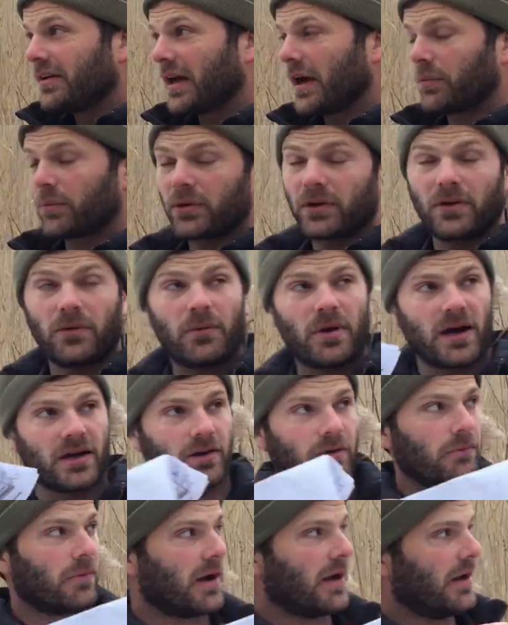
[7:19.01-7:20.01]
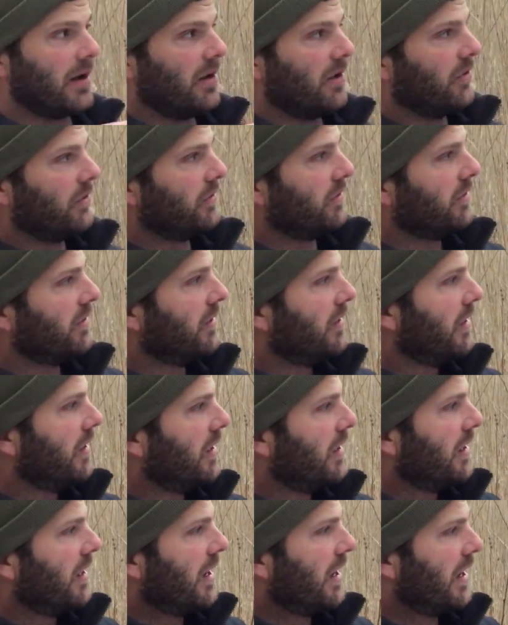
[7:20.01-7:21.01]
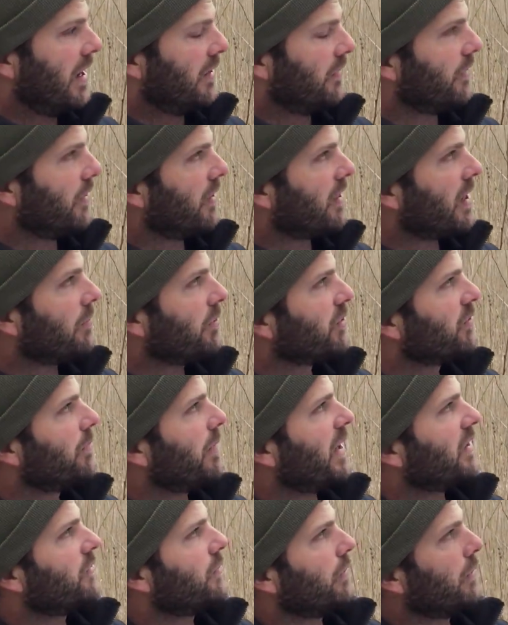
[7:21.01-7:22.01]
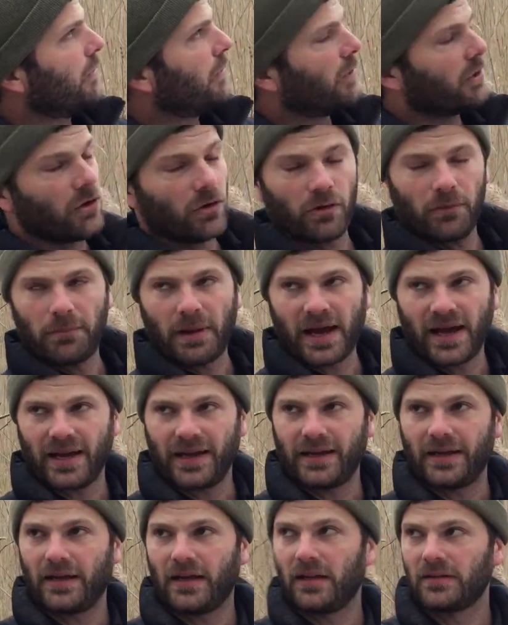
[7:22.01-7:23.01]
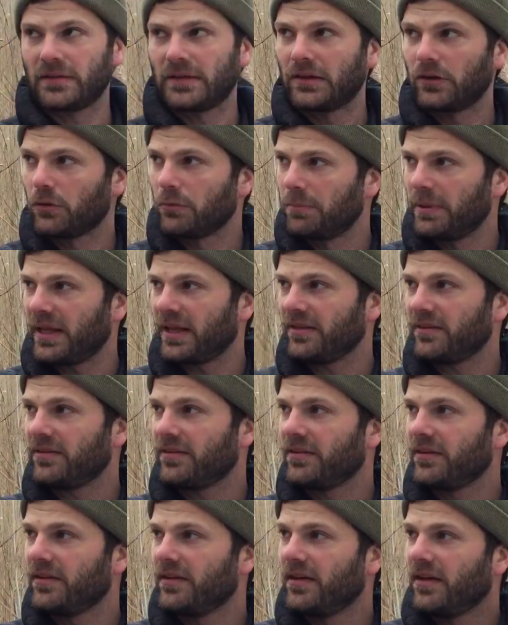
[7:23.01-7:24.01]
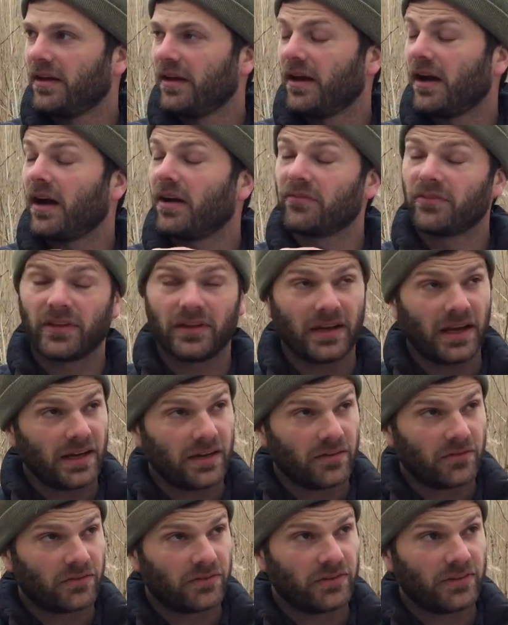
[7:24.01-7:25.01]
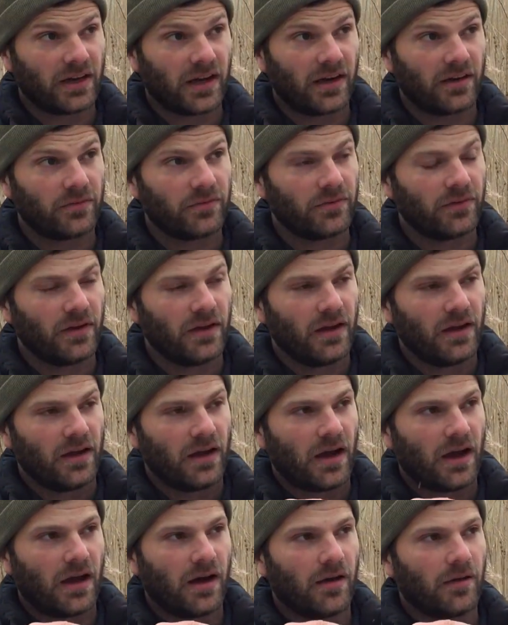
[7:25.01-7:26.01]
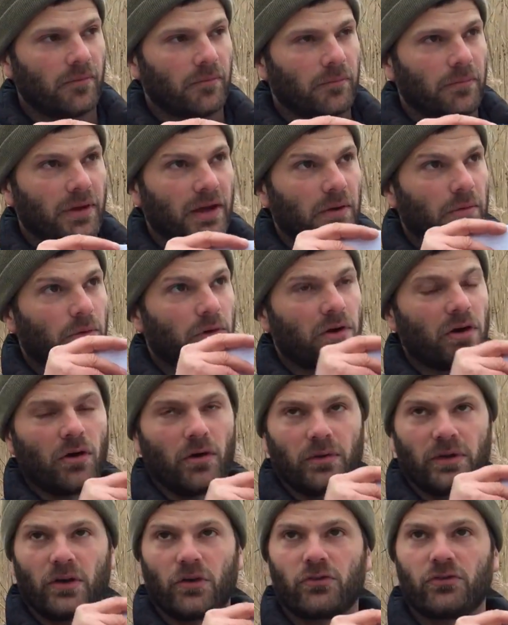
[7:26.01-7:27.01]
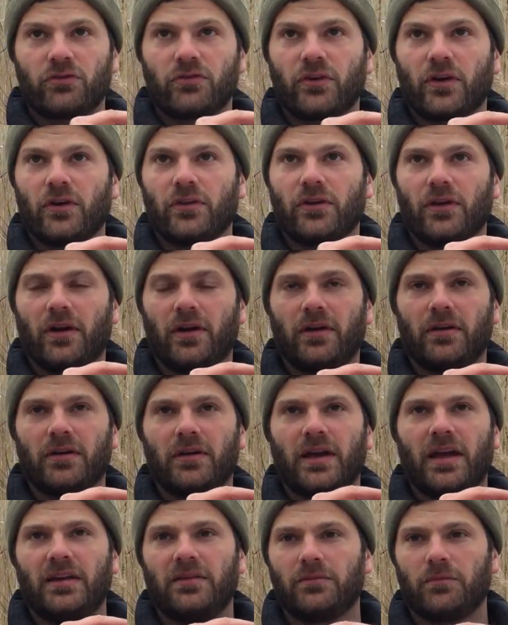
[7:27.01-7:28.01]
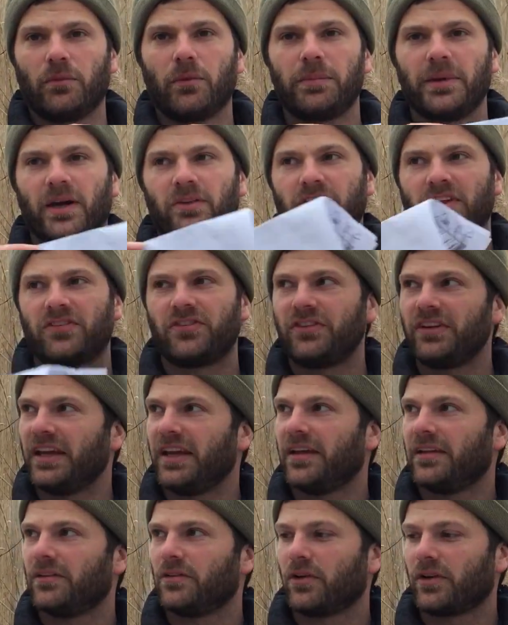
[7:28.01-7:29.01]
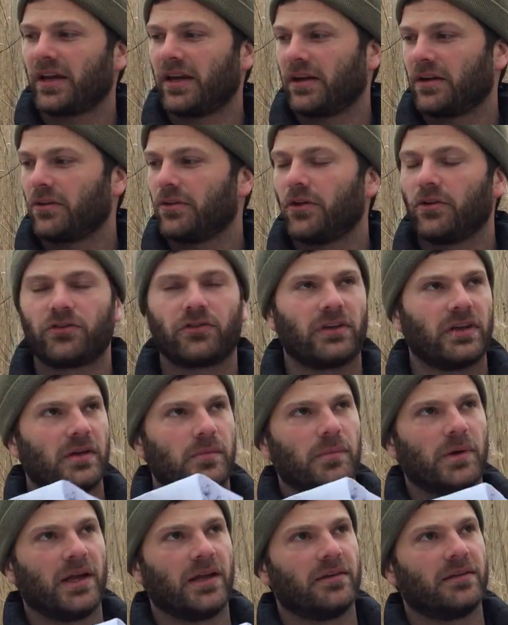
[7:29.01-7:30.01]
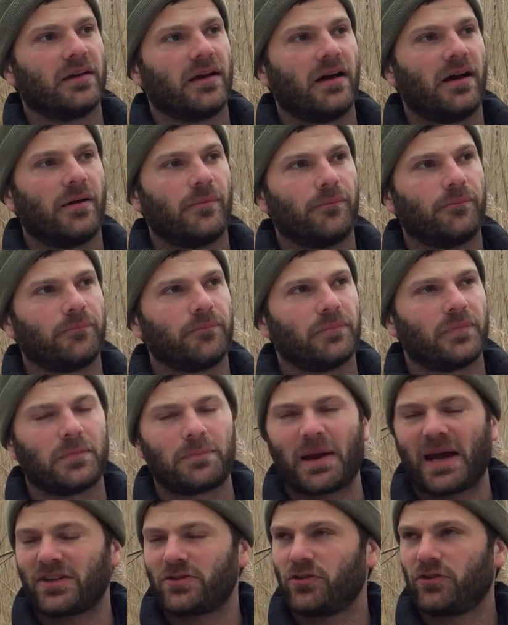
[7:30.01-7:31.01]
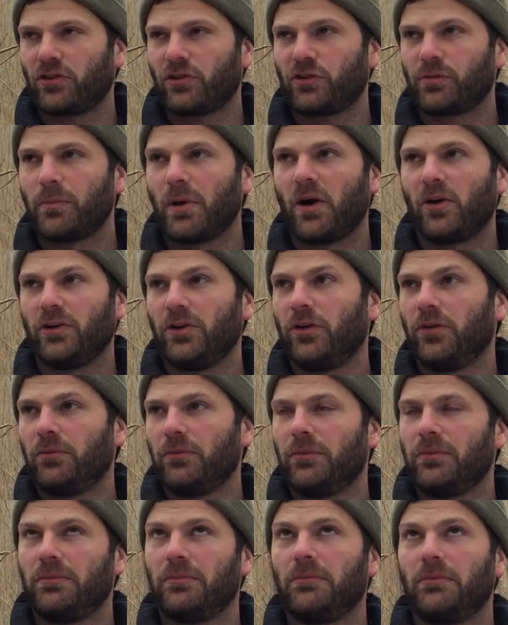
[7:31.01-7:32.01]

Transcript: now we're gonna walk around and there are a couple spots where we'll go by a little bit of the native stuff, um, but we'll go a little further and we'll be able to see it and look at it closely, but um, the patches are small. You,